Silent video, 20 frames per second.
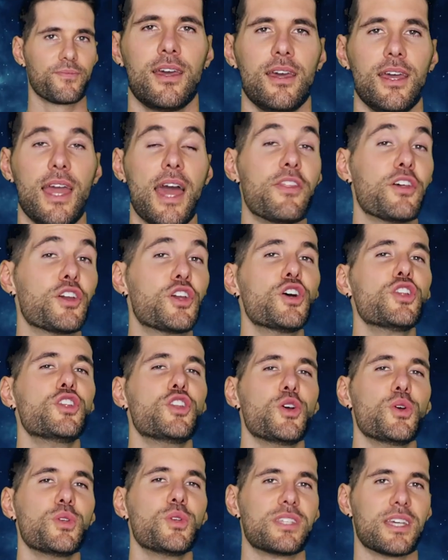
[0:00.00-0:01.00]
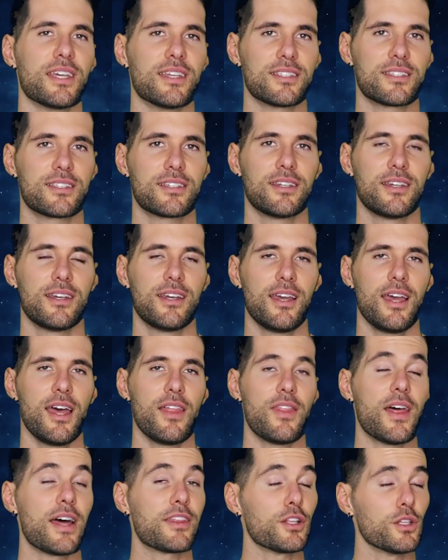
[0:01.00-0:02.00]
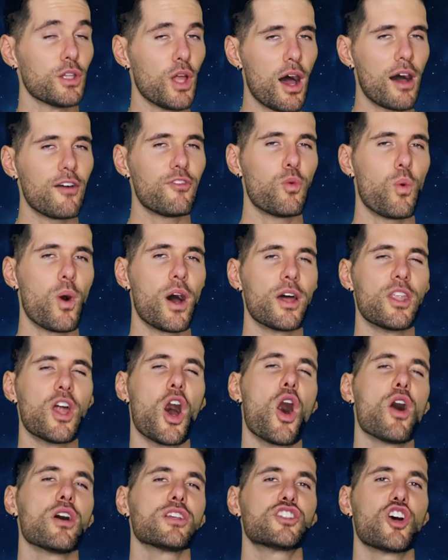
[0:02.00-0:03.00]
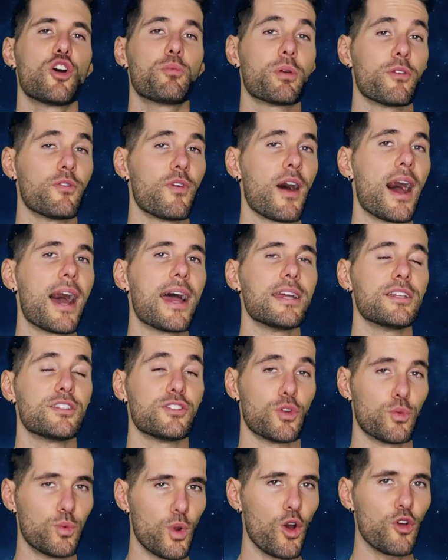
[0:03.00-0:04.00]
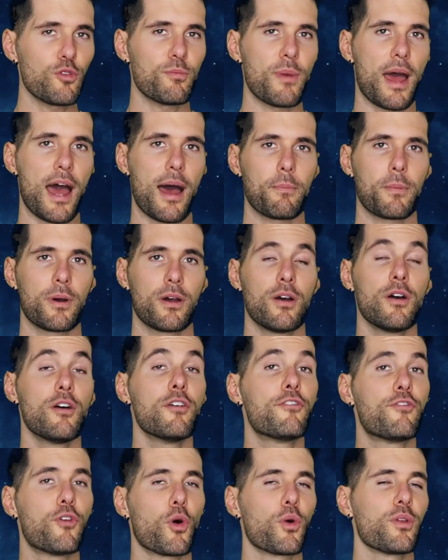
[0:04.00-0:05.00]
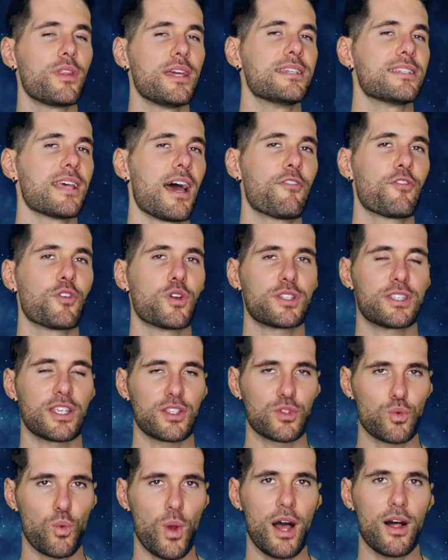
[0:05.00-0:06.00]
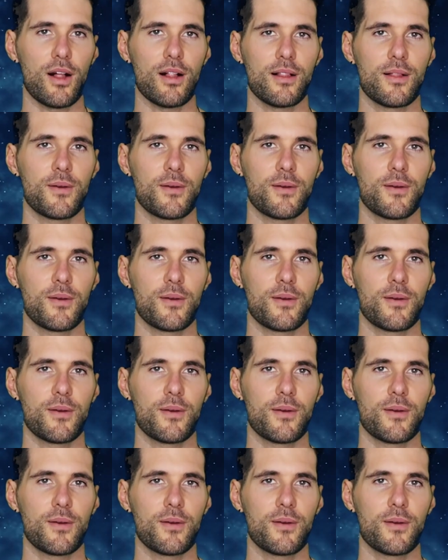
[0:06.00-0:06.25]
And the good news is that the Law of One also provides the roadmap for these efforts as well.